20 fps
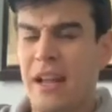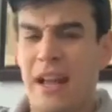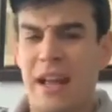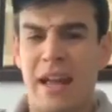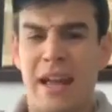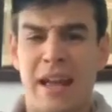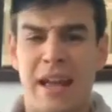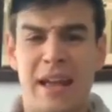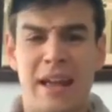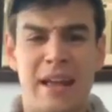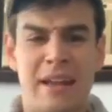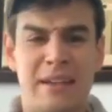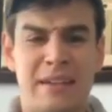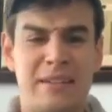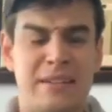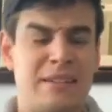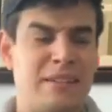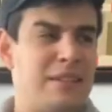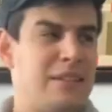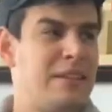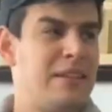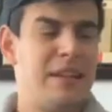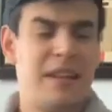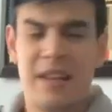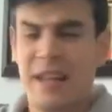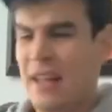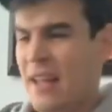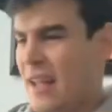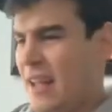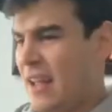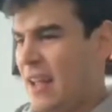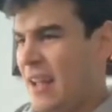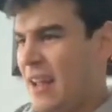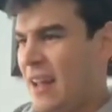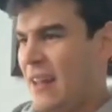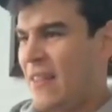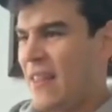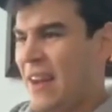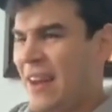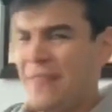And
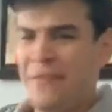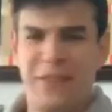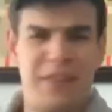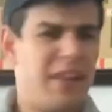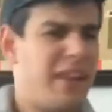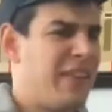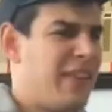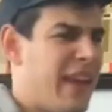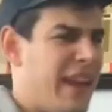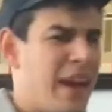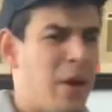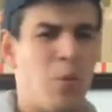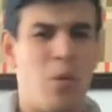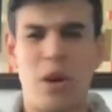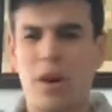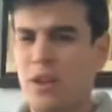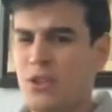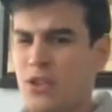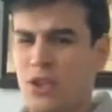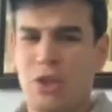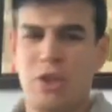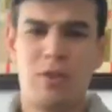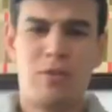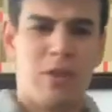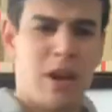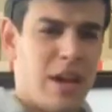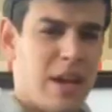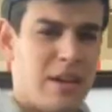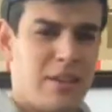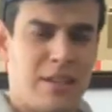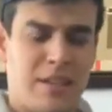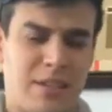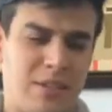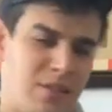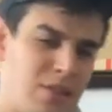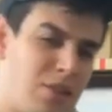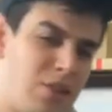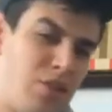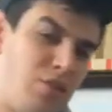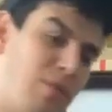then I feel like then I want to turn right
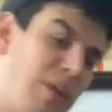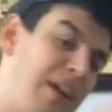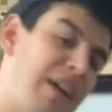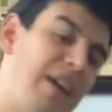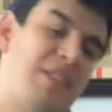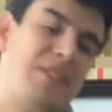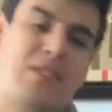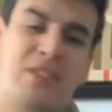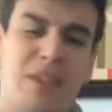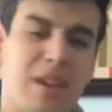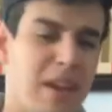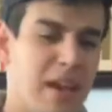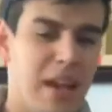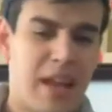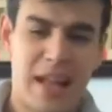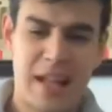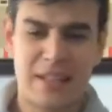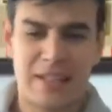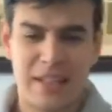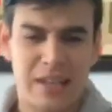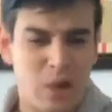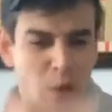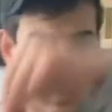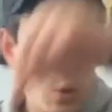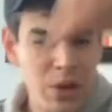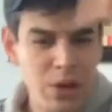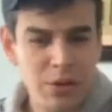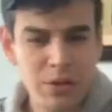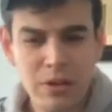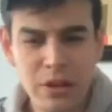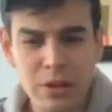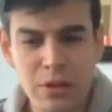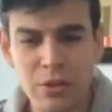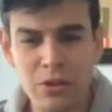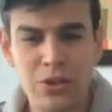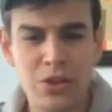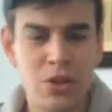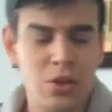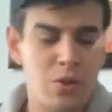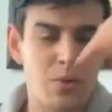to the right. It's like a weird little
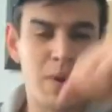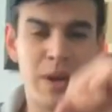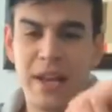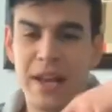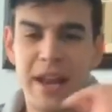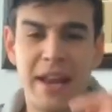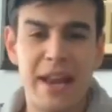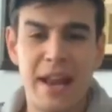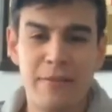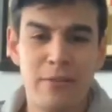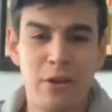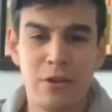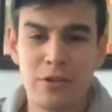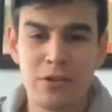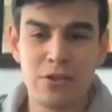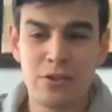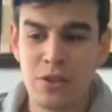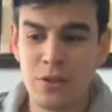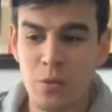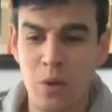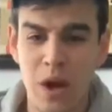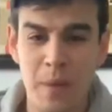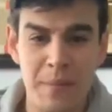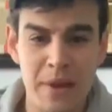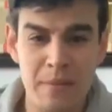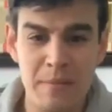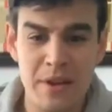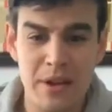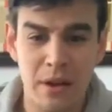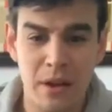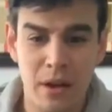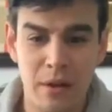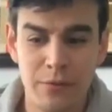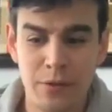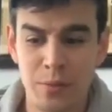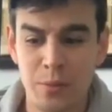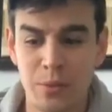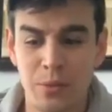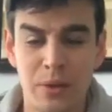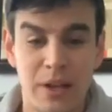U. And I never understood why it made me
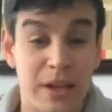uncomfortable.